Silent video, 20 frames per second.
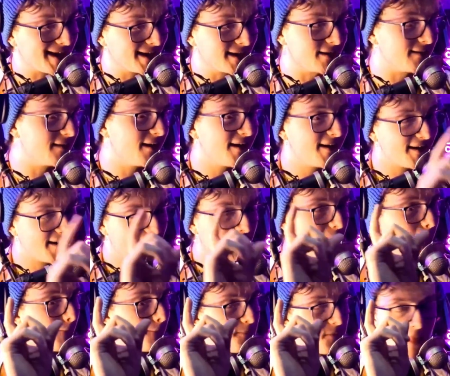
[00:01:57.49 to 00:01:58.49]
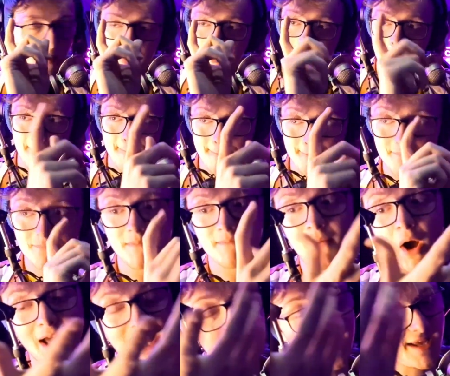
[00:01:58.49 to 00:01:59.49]
and
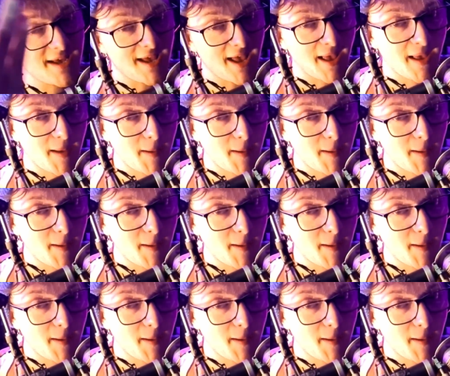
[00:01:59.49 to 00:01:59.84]
my...